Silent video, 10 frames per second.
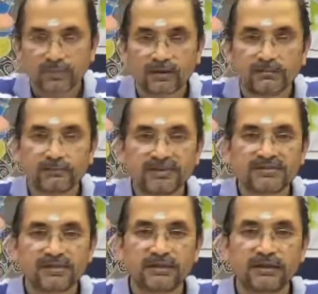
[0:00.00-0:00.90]
by
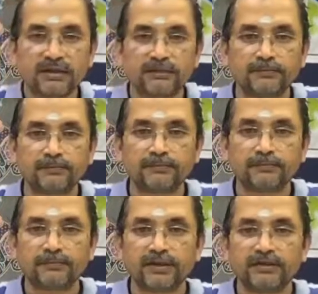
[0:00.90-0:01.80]
pressing the clay
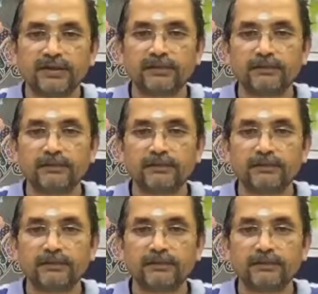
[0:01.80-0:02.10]
like that.